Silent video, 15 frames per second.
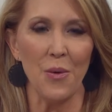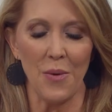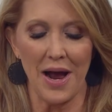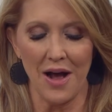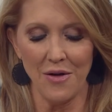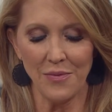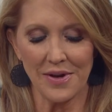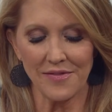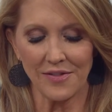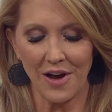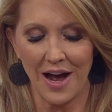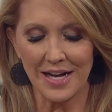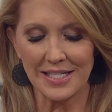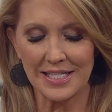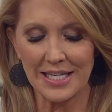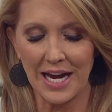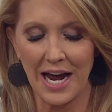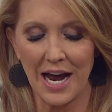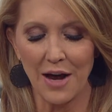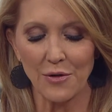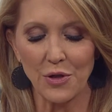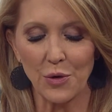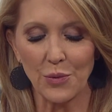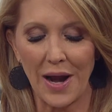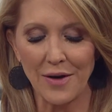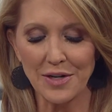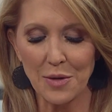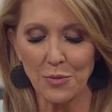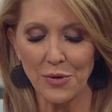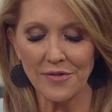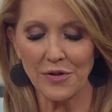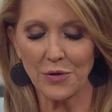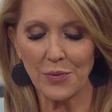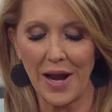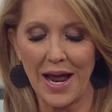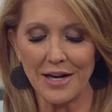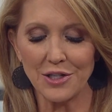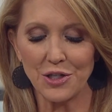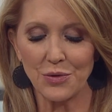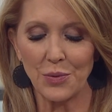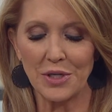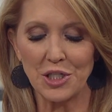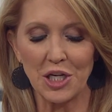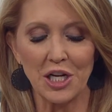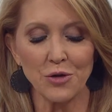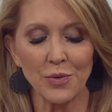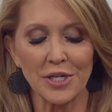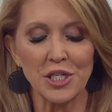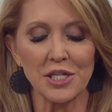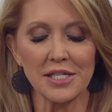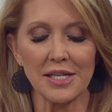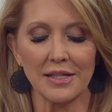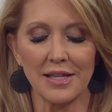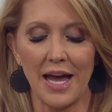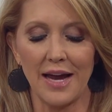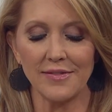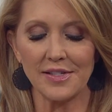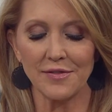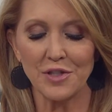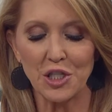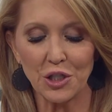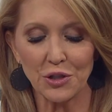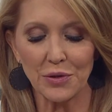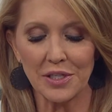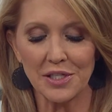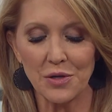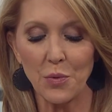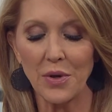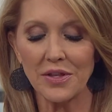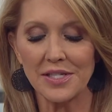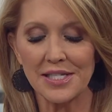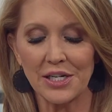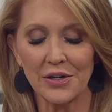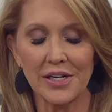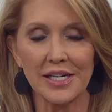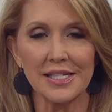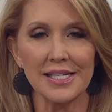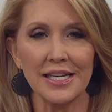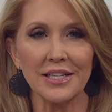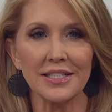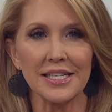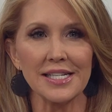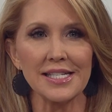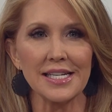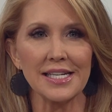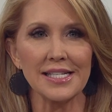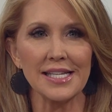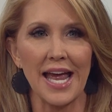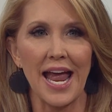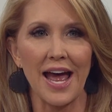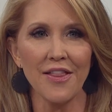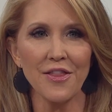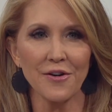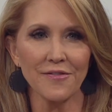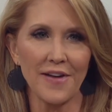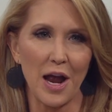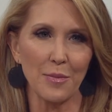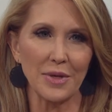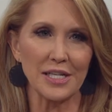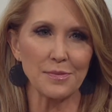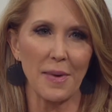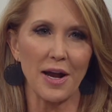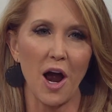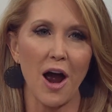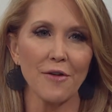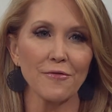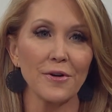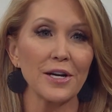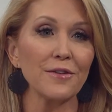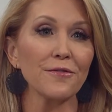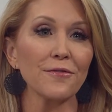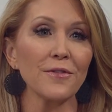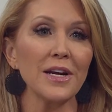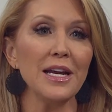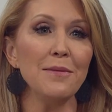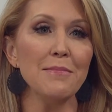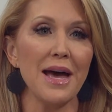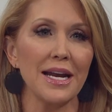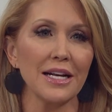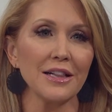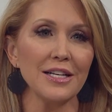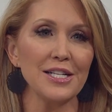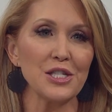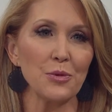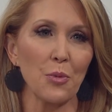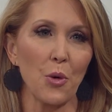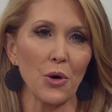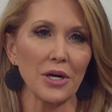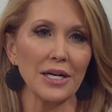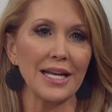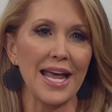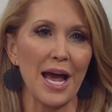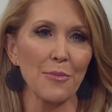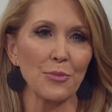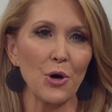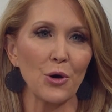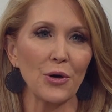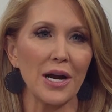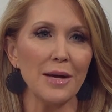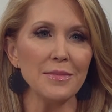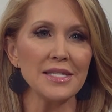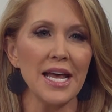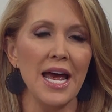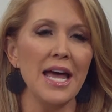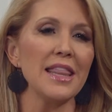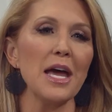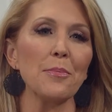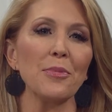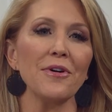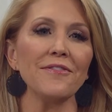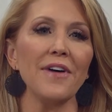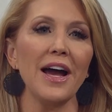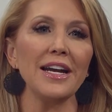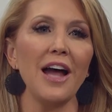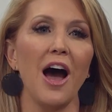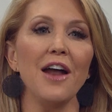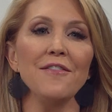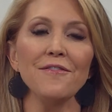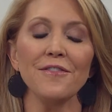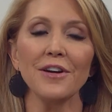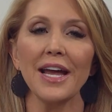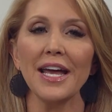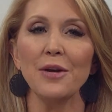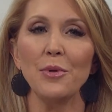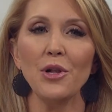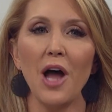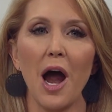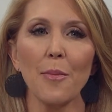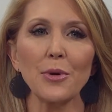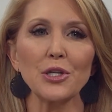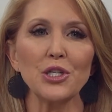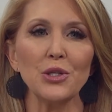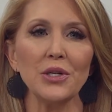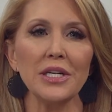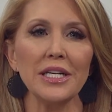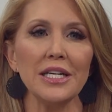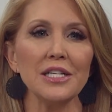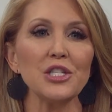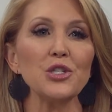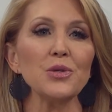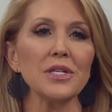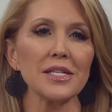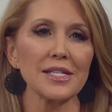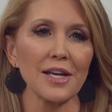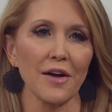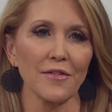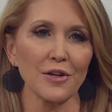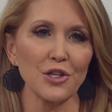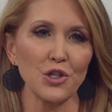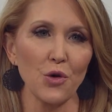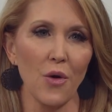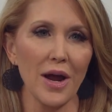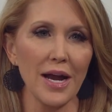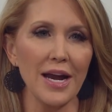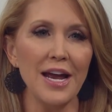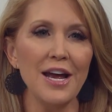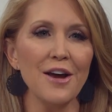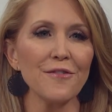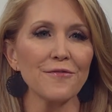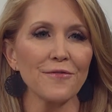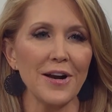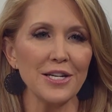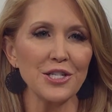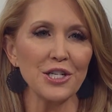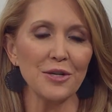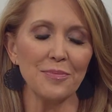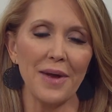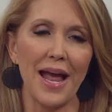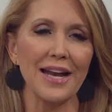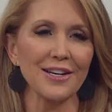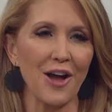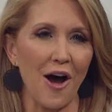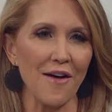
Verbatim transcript: Well, we've got uh, the Roundup River Ranch, which enriches the lives of children with serious illnesses and their families by offering free medically supported camp programs that provide unforgettable opportunities to discover joy, friendship, and